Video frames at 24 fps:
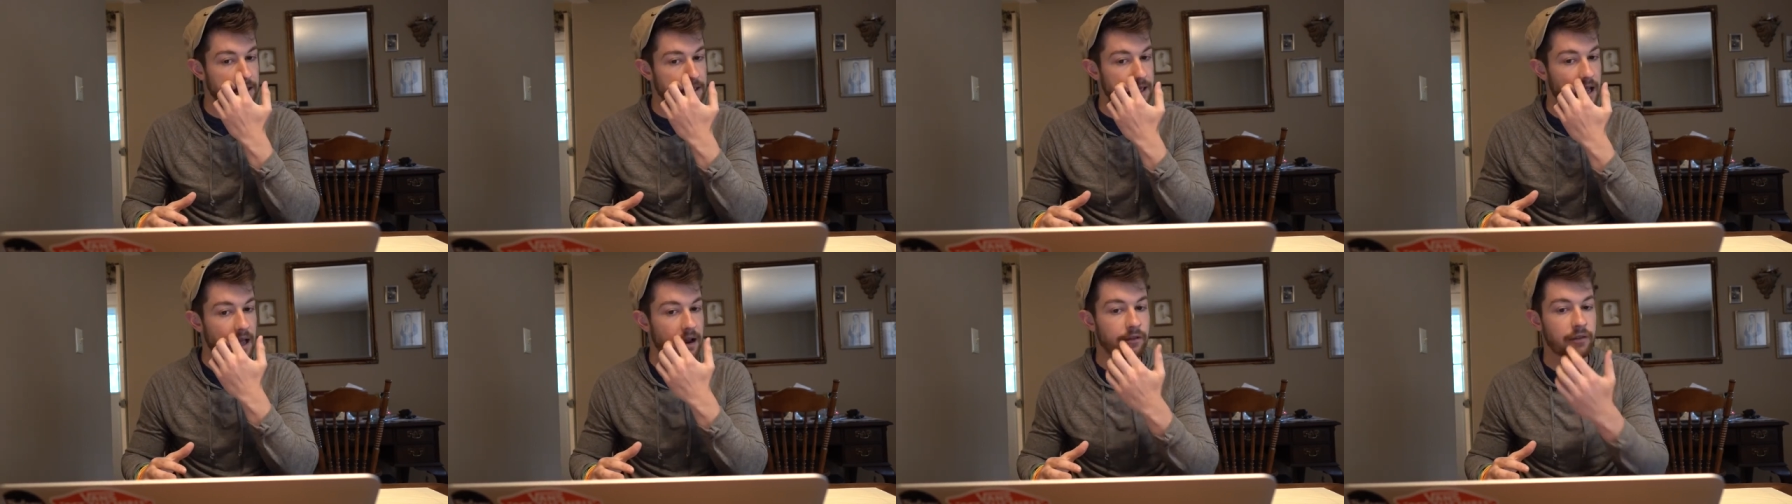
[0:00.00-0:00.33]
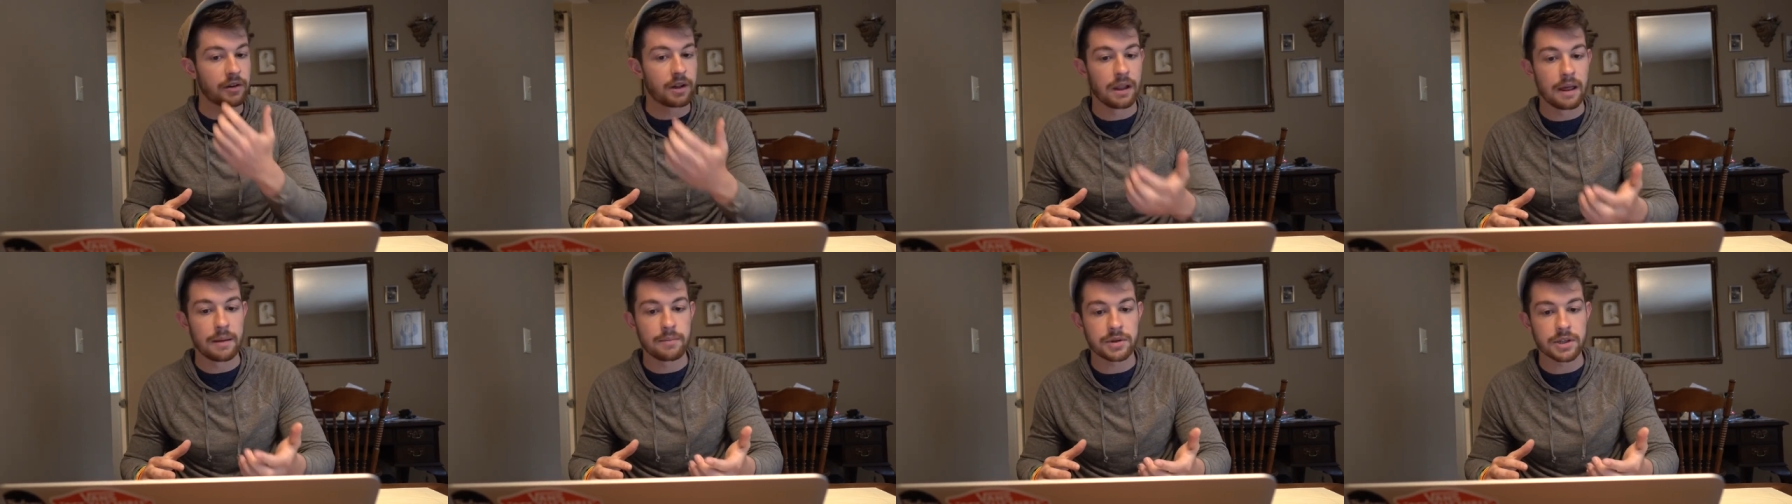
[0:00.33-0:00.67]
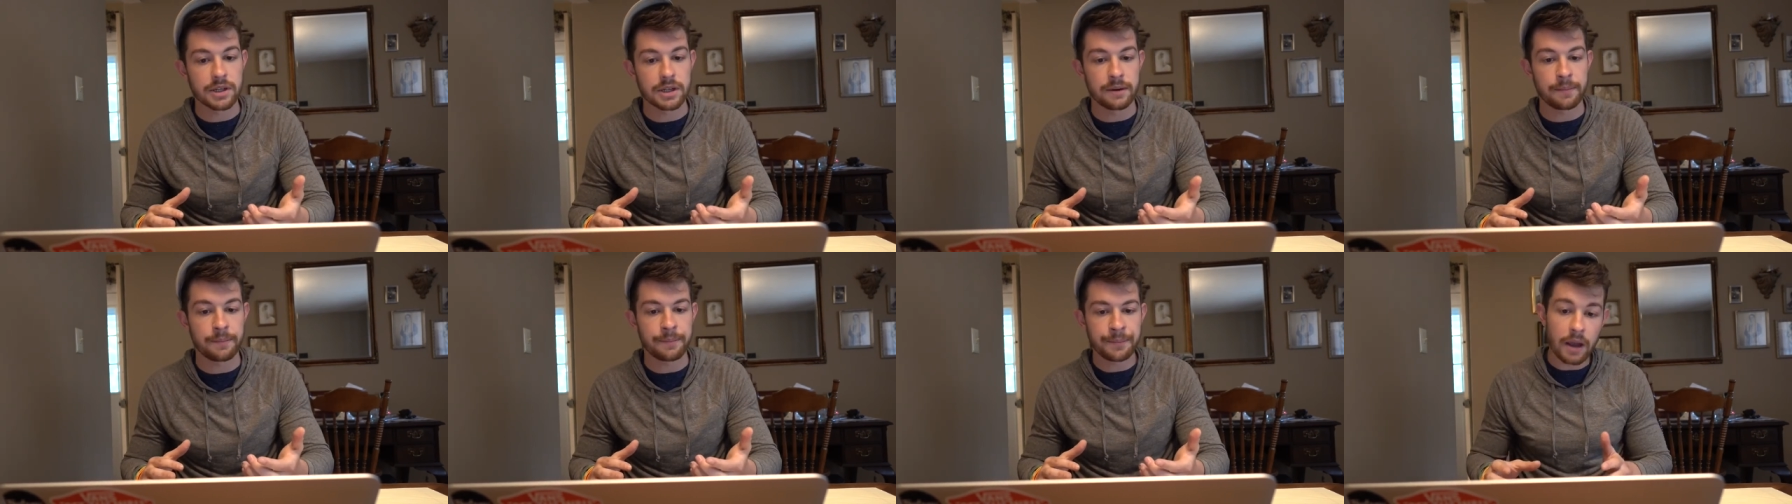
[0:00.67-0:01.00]
He's out of
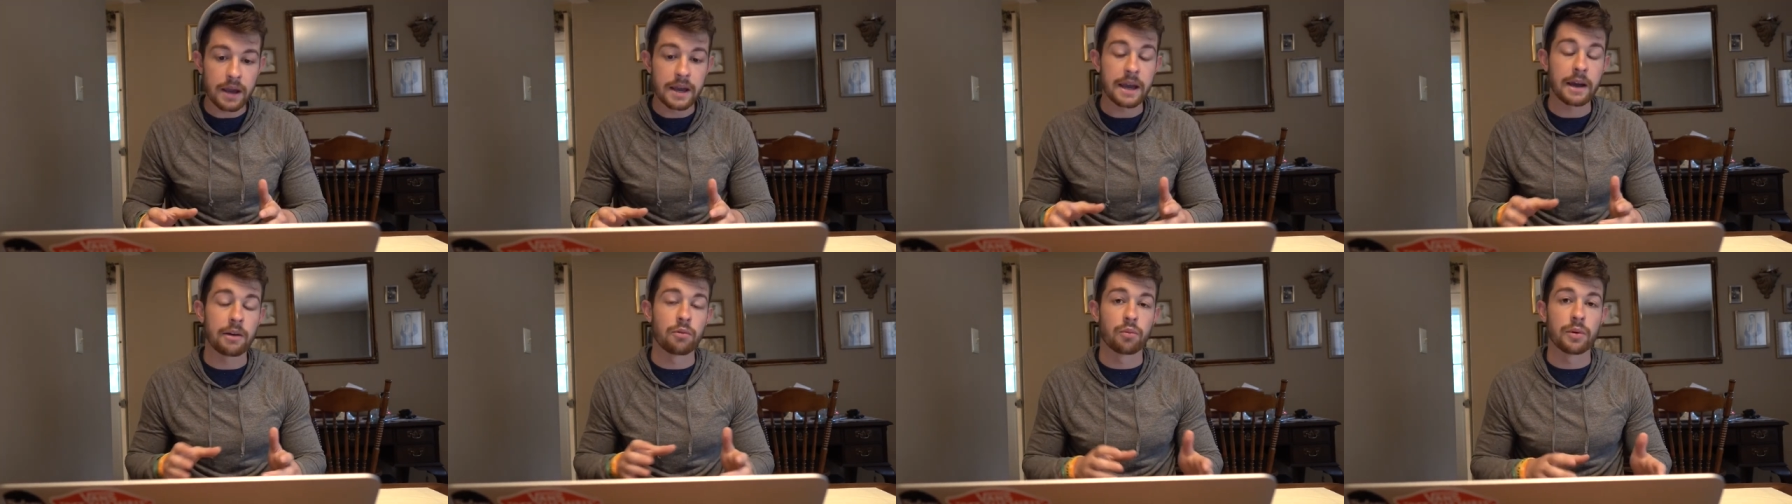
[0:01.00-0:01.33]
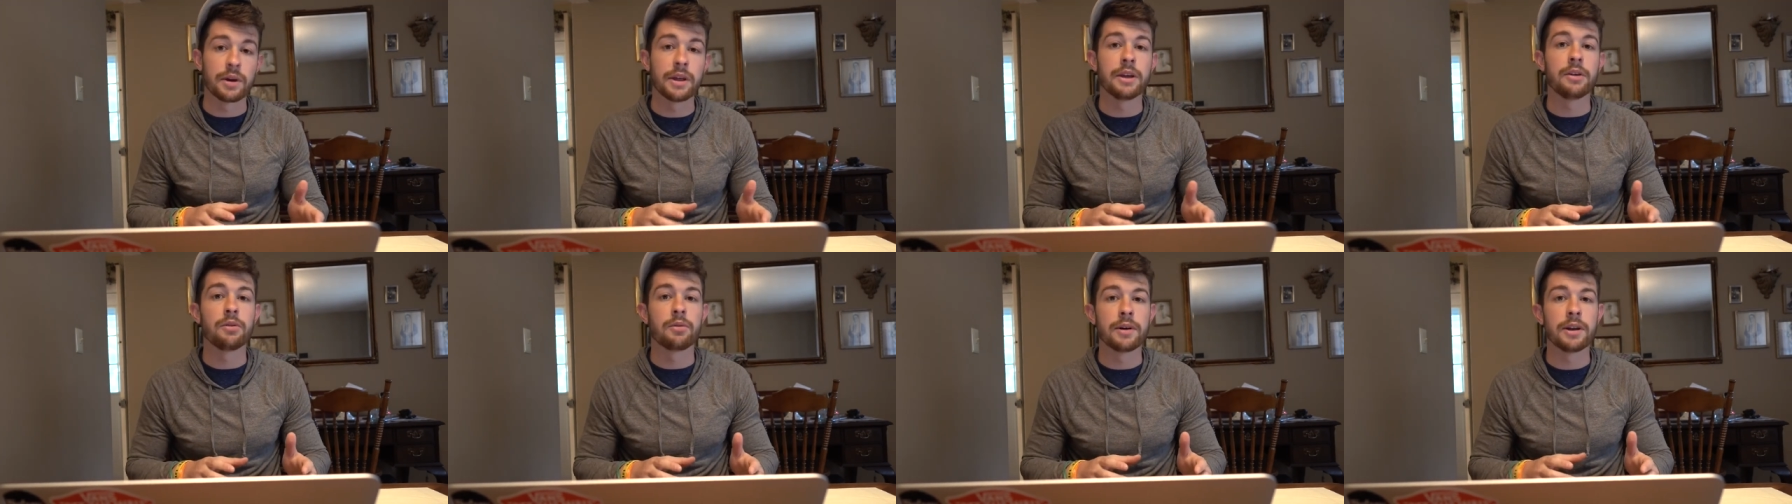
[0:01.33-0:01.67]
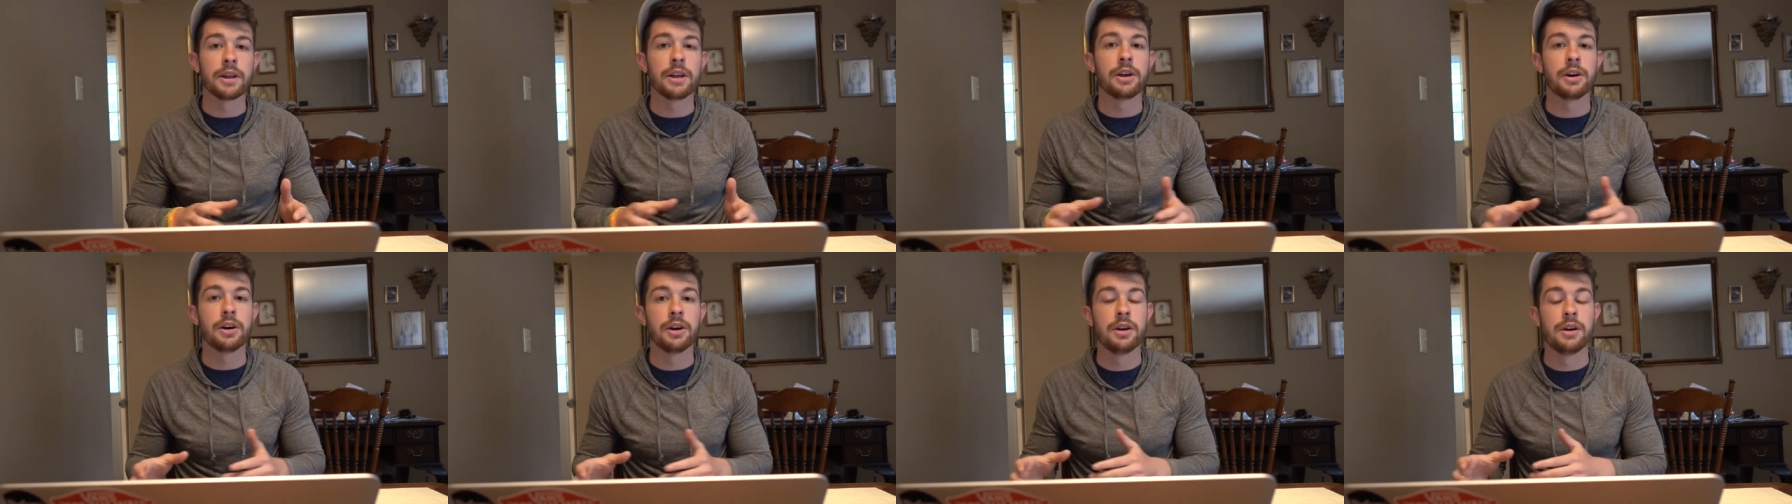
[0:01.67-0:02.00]
Clemson. He had really,
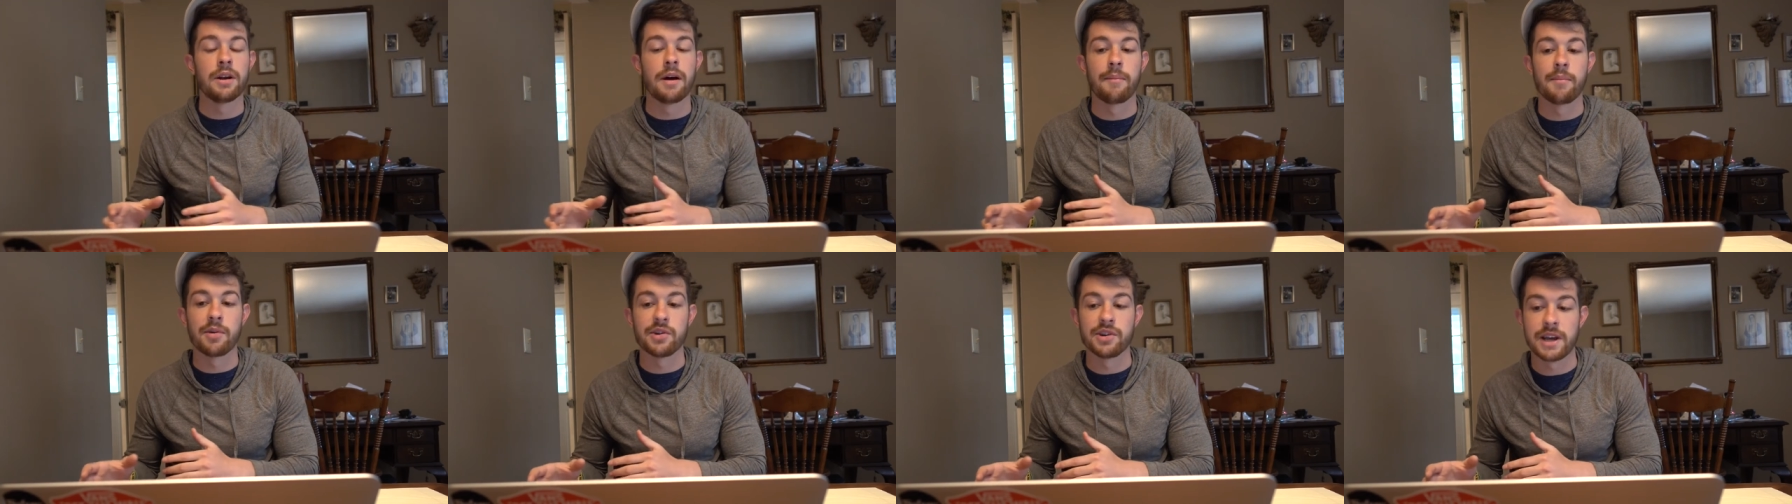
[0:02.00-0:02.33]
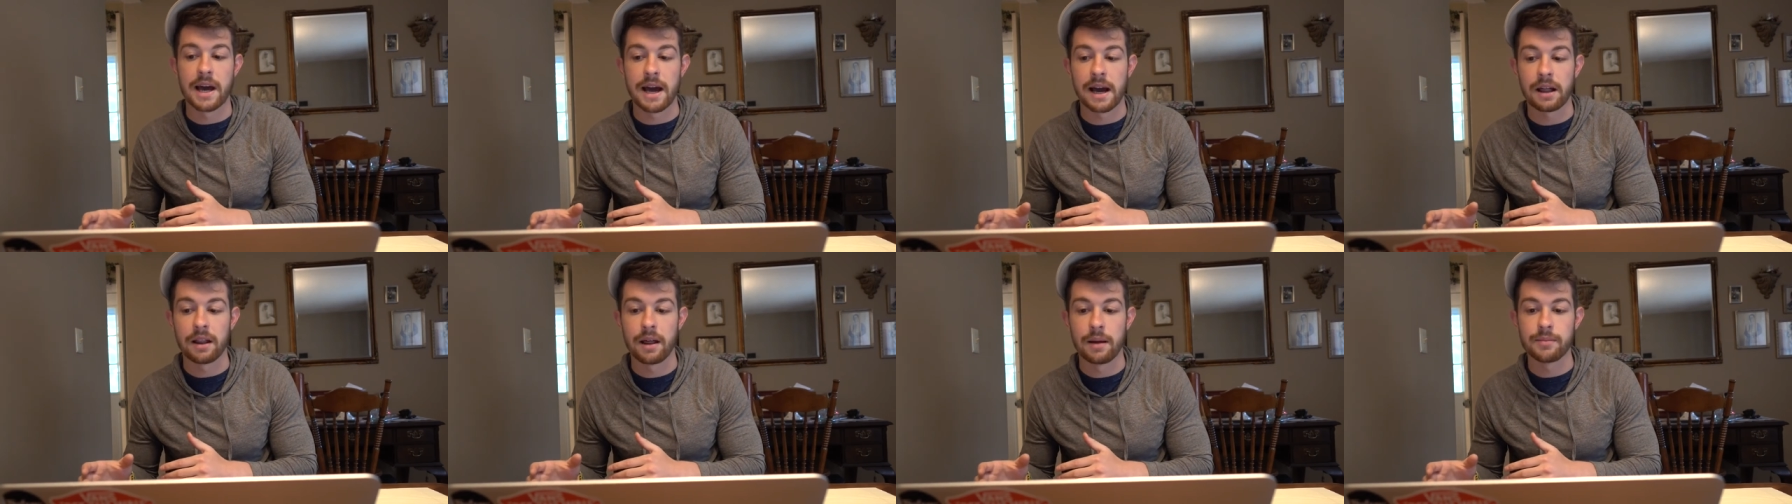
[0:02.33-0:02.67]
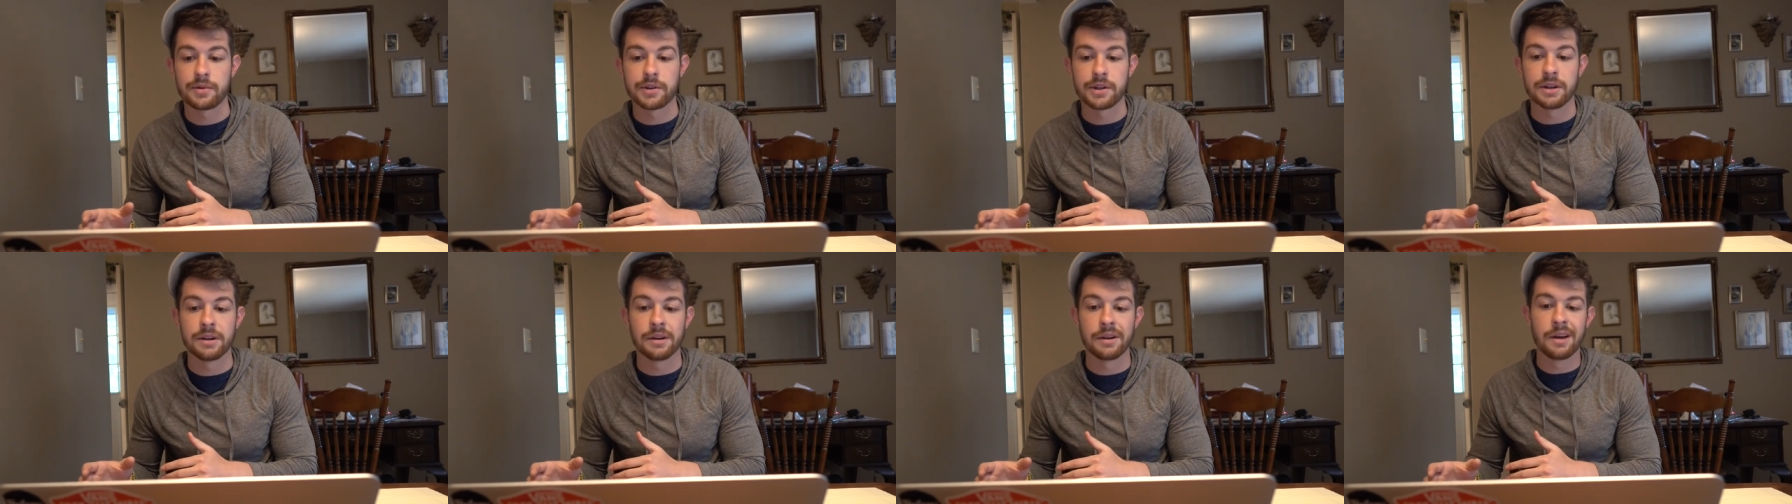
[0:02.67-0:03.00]
really good numbers at
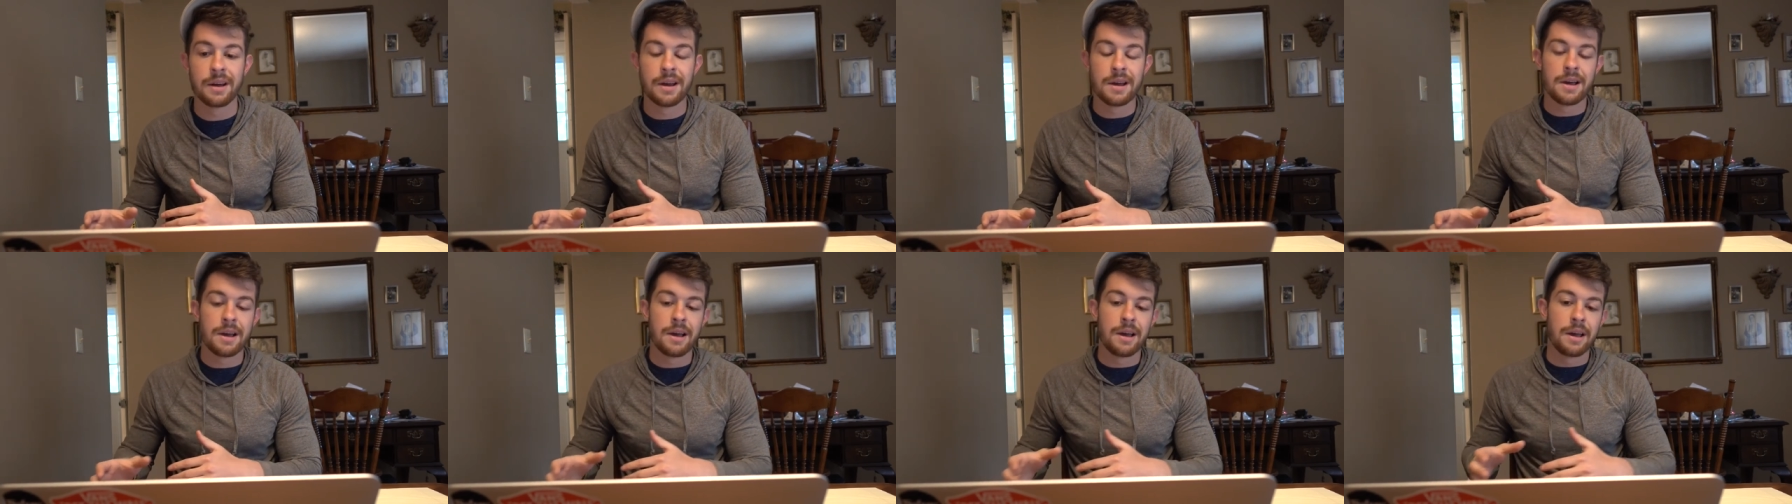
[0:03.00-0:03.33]
Clemson.